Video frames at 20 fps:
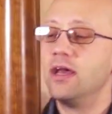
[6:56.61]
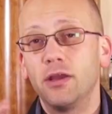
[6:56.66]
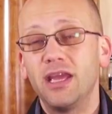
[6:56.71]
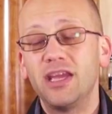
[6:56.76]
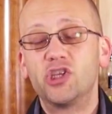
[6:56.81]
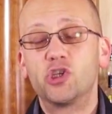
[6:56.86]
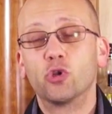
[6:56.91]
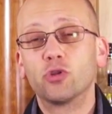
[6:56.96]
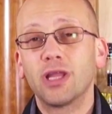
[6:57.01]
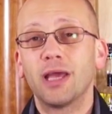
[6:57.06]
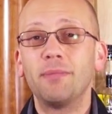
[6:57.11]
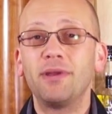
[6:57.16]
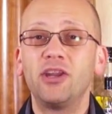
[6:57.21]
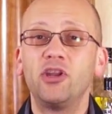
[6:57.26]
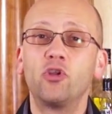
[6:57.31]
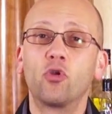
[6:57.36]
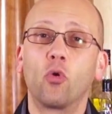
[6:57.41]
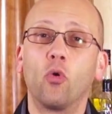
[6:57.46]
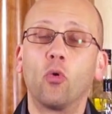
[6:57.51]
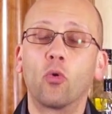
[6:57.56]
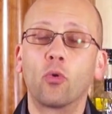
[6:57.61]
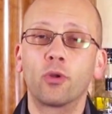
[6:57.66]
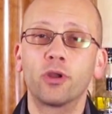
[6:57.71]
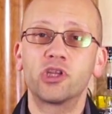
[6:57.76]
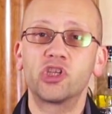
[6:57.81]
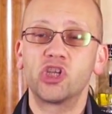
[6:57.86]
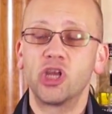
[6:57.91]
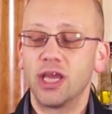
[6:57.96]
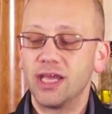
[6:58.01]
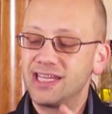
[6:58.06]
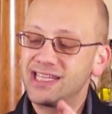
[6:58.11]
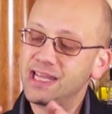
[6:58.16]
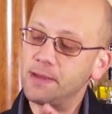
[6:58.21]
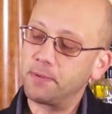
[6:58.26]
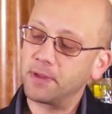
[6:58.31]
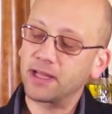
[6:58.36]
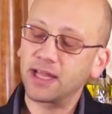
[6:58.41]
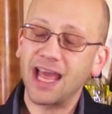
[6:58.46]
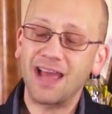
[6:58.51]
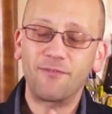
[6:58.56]
is your lemon and your orange
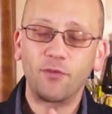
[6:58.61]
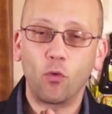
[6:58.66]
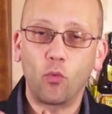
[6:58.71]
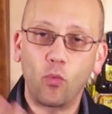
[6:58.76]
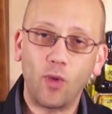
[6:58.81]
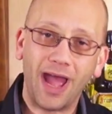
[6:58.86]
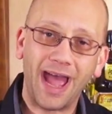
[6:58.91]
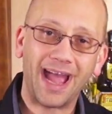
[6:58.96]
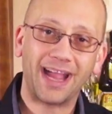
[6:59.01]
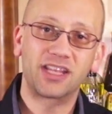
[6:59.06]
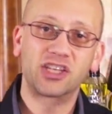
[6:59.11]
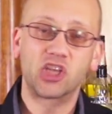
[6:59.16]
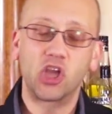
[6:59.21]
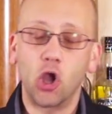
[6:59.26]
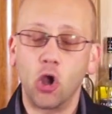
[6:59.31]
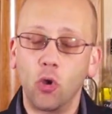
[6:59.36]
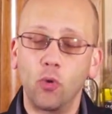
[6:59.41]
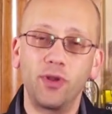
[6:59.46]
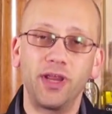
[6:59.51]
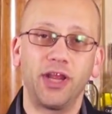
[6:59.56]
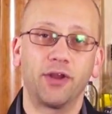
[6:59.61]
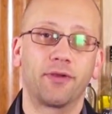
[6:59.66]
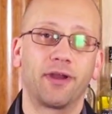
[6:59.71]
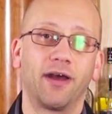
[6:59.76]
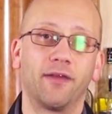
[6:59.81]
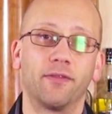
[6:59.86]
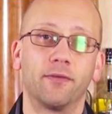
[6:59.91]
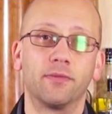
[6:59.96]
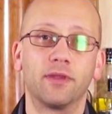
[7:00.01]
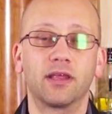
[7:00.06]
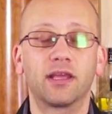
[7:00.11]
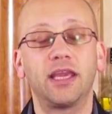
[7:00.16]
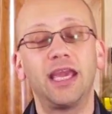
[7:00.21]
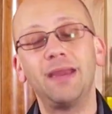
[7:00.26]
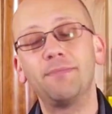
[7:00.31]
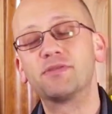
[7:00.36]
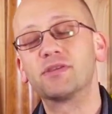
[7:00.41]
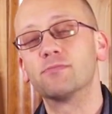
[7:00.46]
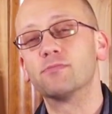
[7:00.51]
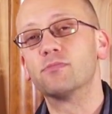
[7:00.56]
typically have a wax coating around them that
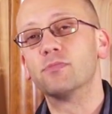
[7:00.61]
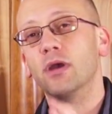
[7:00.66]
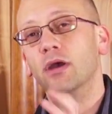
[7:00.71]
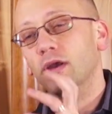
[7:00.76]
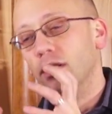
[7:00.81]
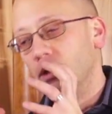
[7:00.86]
keeps them